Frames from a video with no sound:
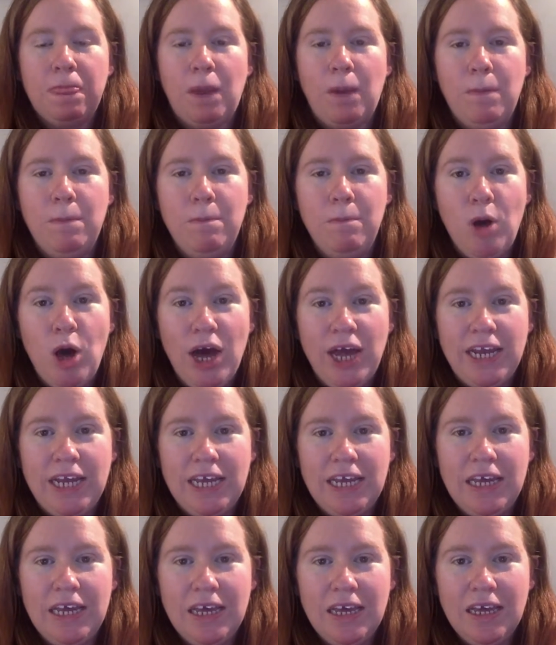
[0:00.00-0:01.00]

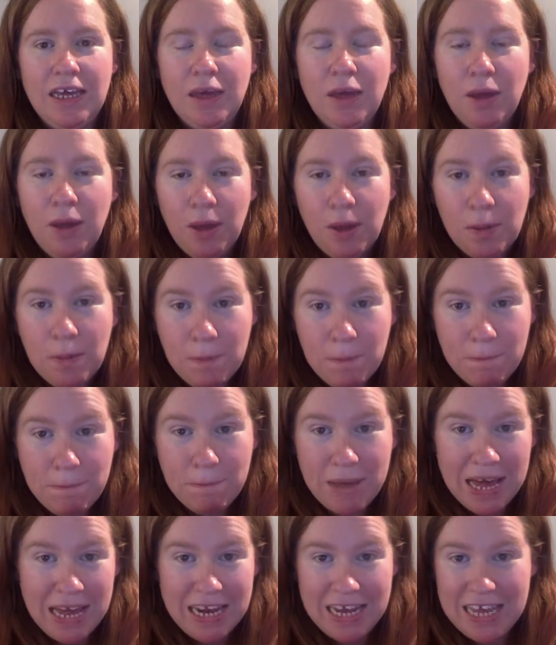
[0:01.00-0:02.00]
Muddy,
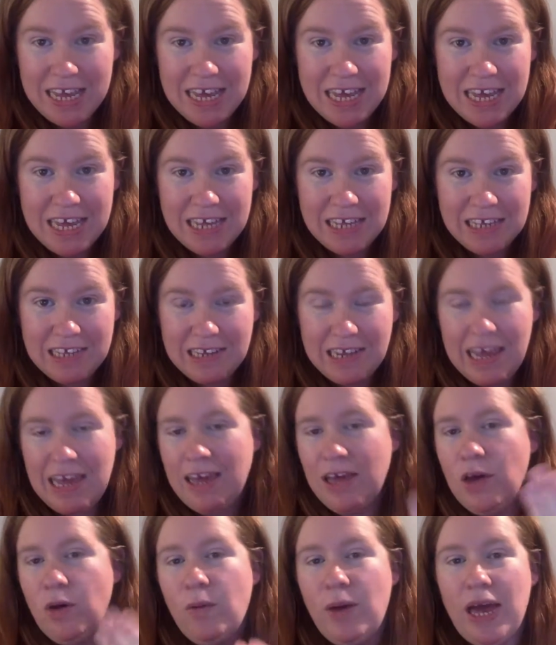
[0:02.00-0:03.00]
muddy.
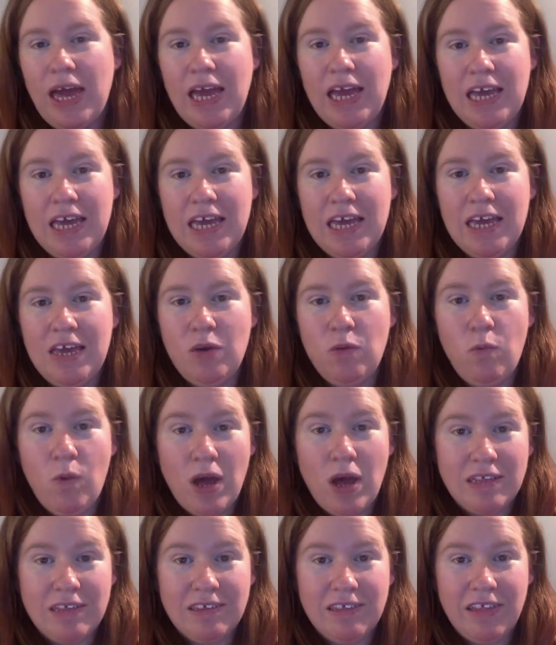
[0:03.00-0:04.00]
Take away E,
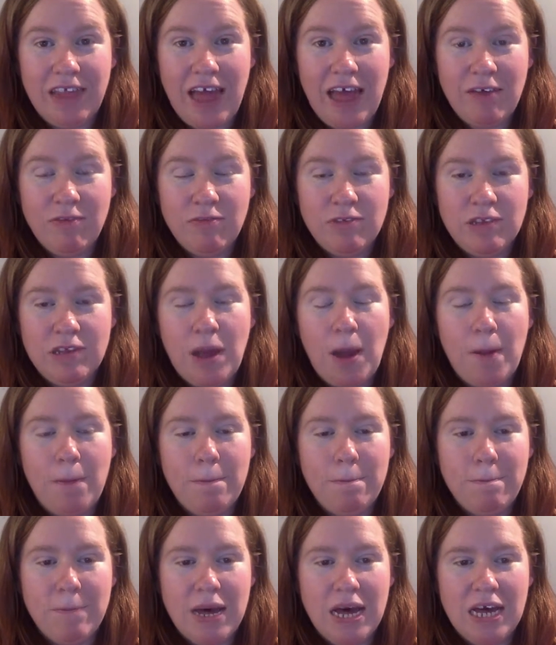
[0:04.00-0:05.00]
what's left?
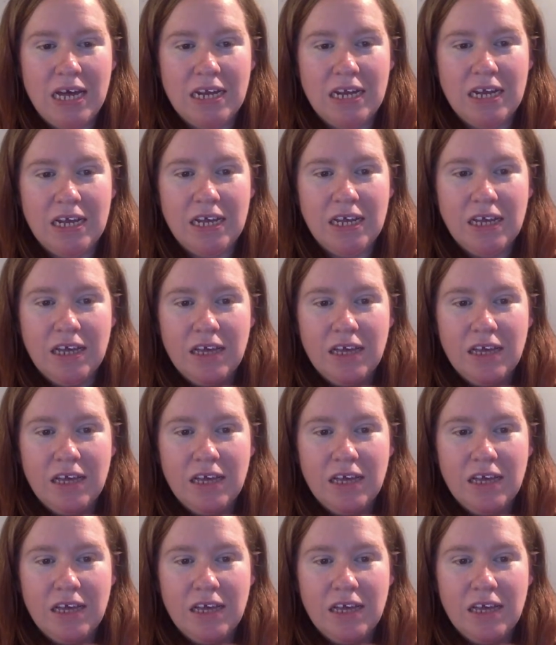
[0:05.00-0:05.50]
Mud.